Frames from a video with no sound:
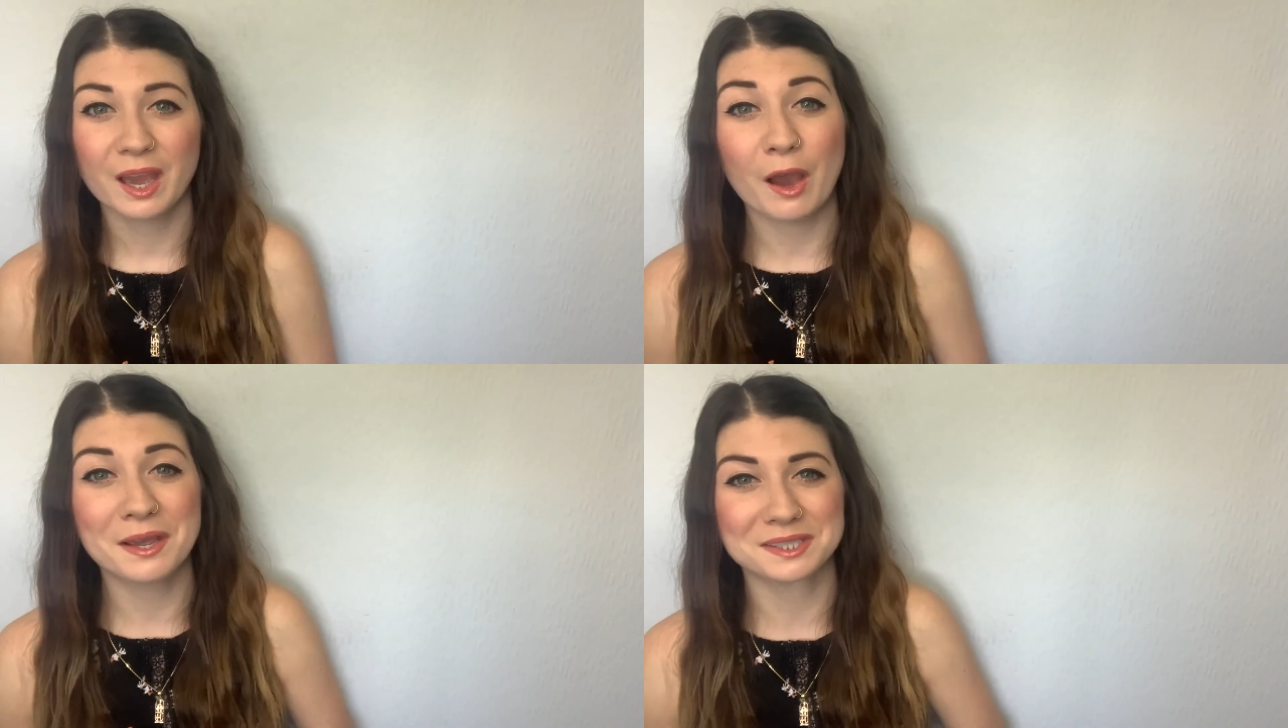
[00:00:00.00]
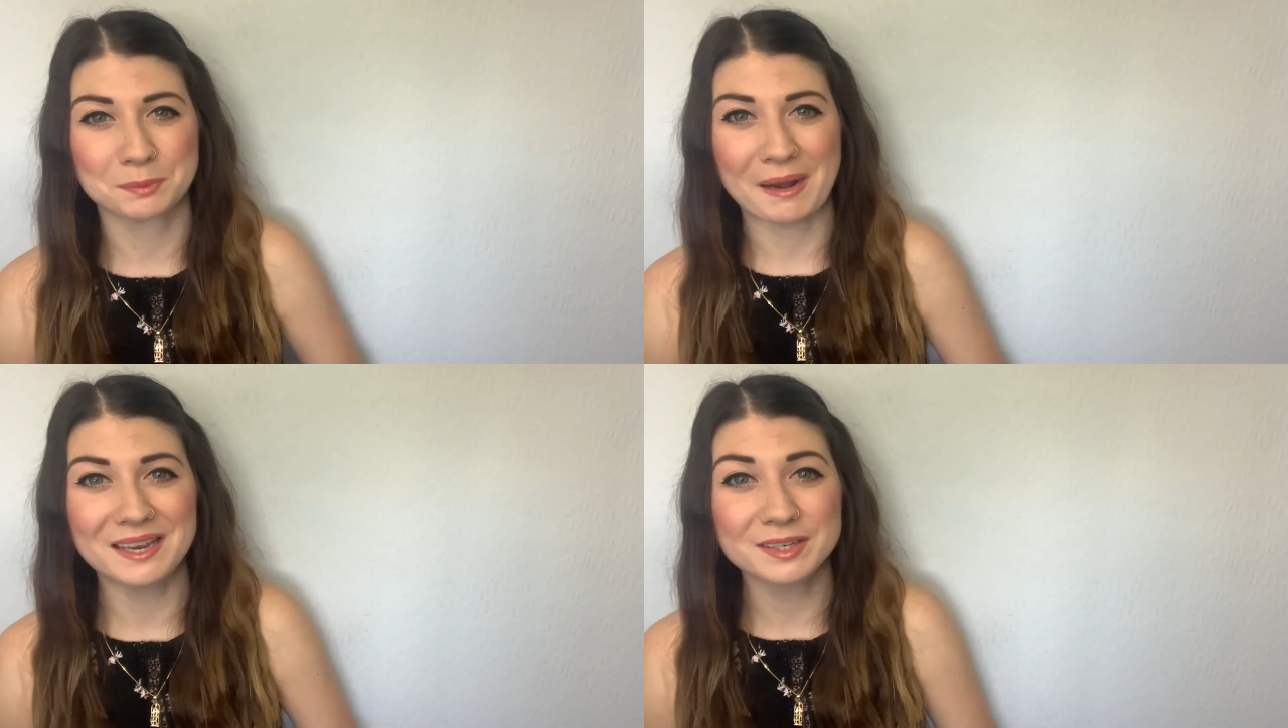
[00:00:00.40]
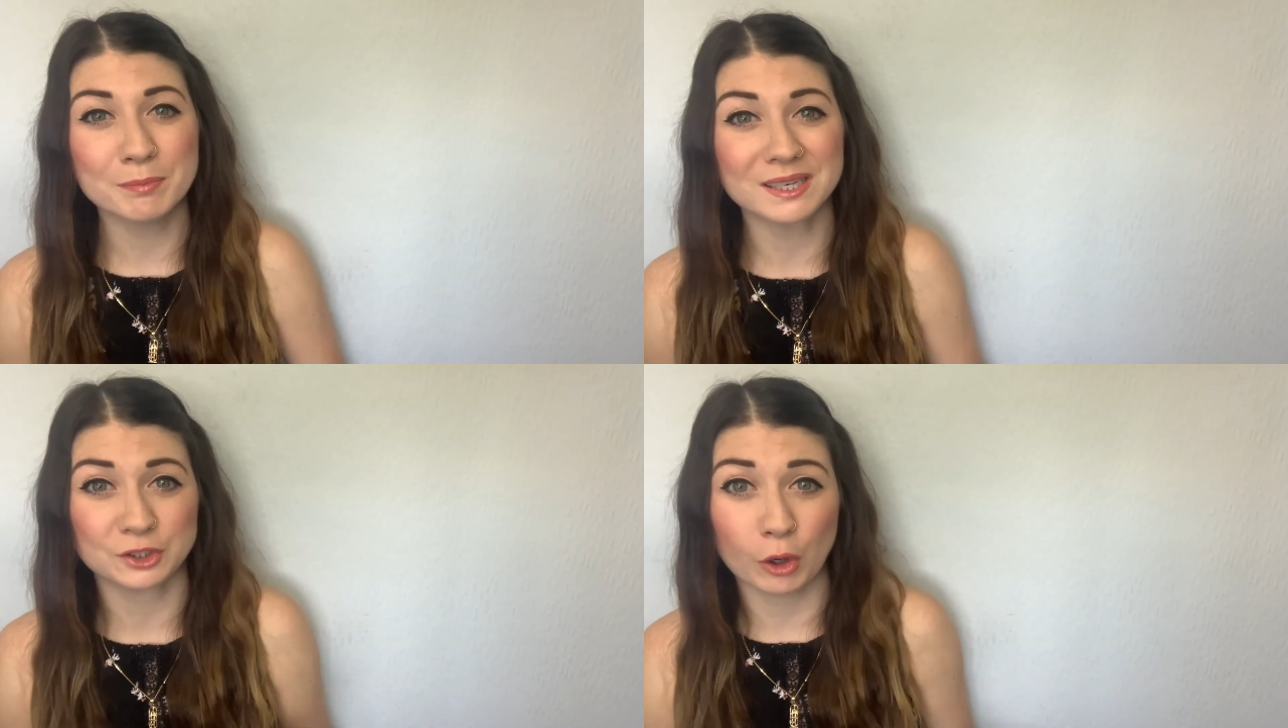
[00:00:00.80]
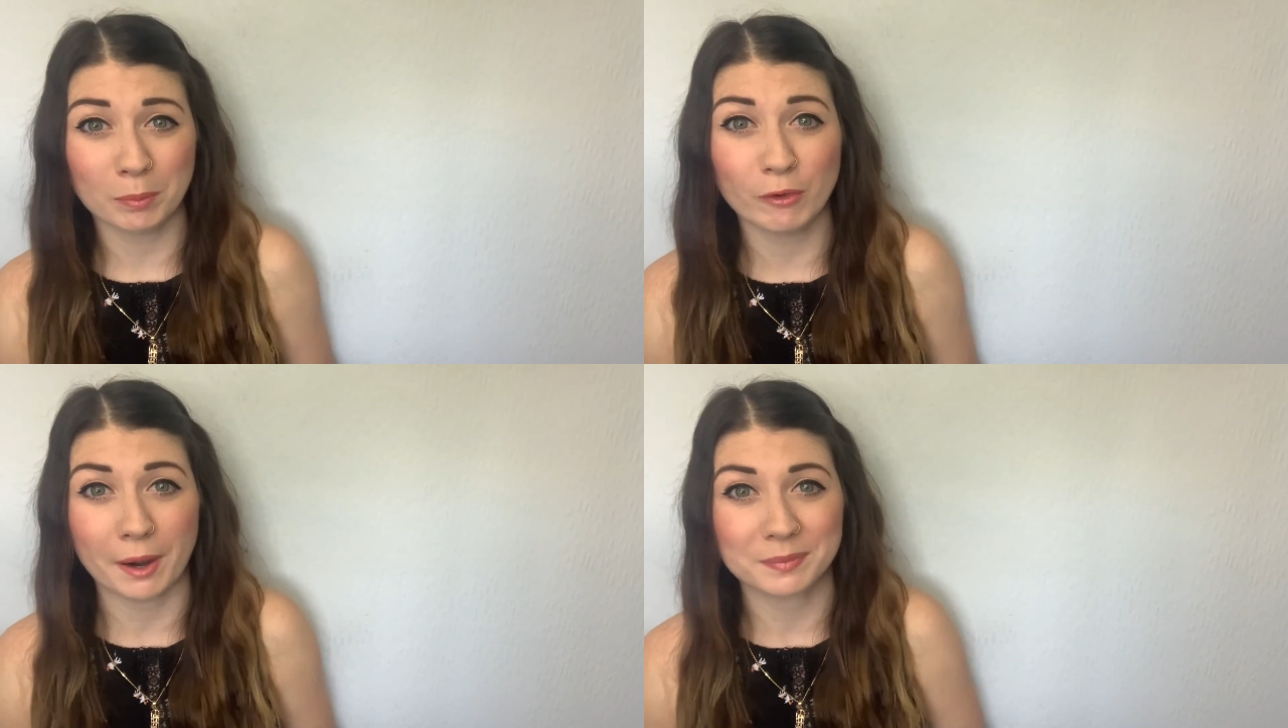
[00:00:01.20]
I explained in my
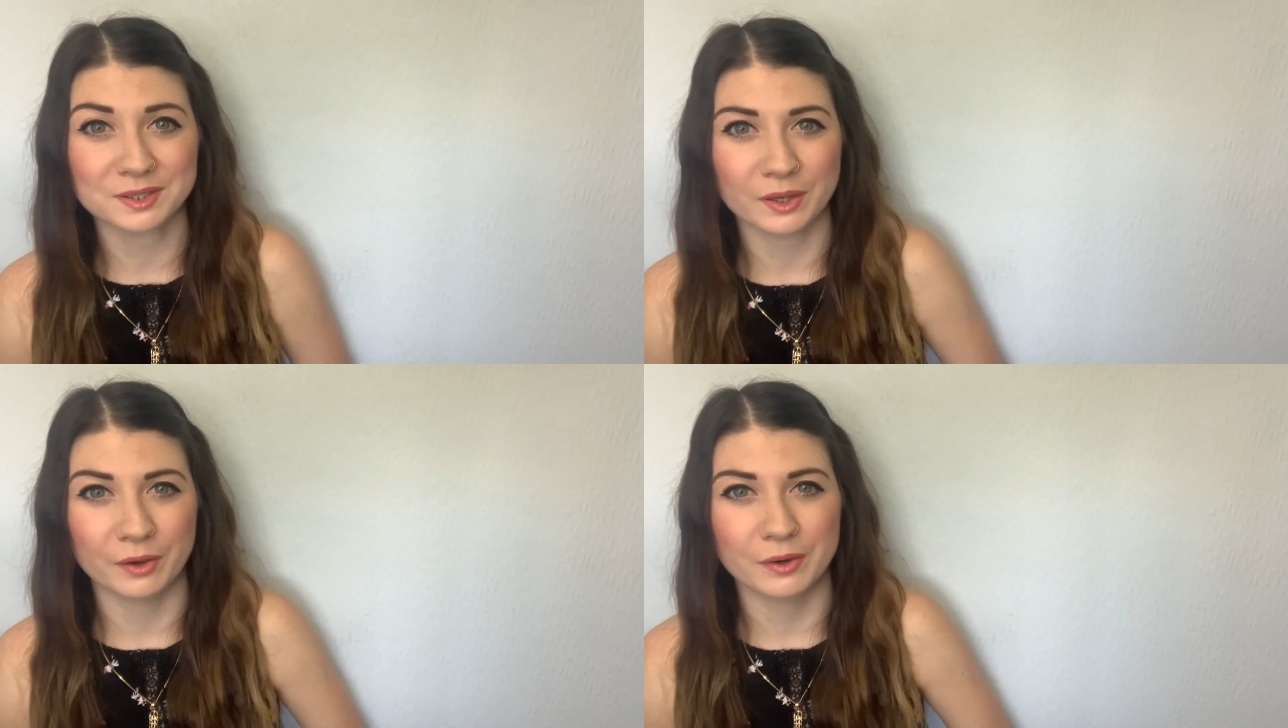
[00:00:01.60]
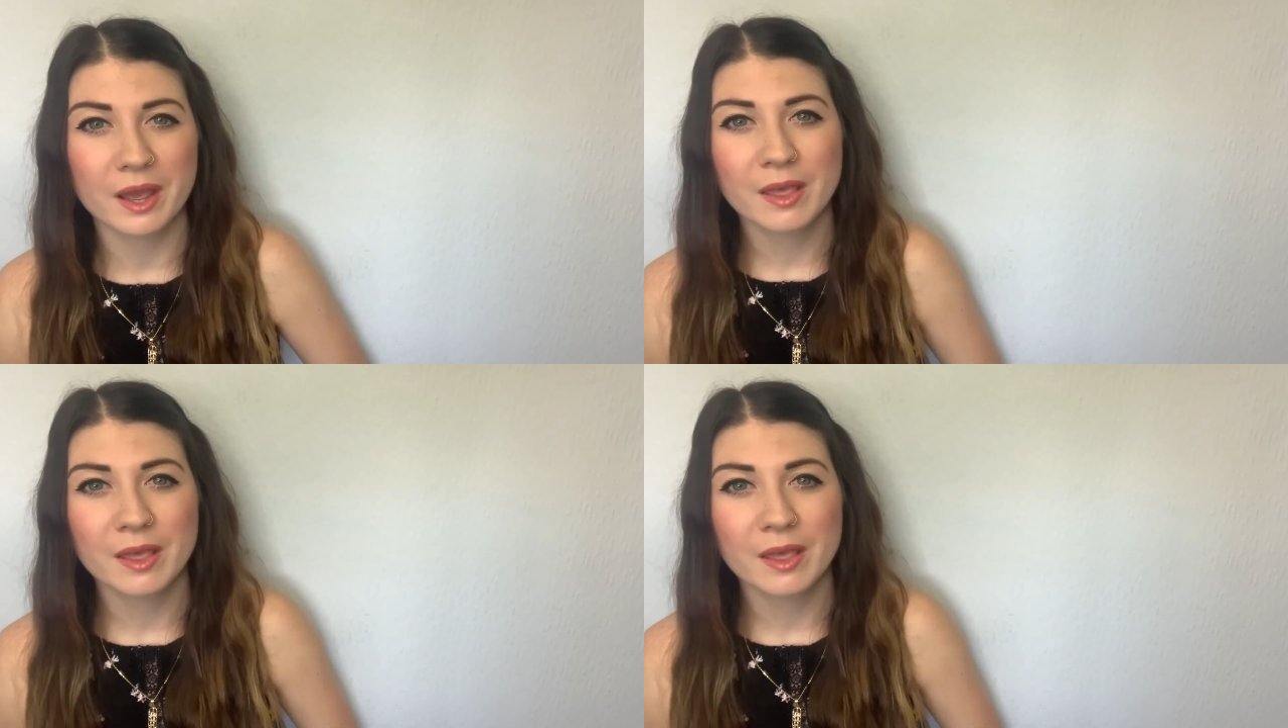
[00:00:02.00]
Doppler episode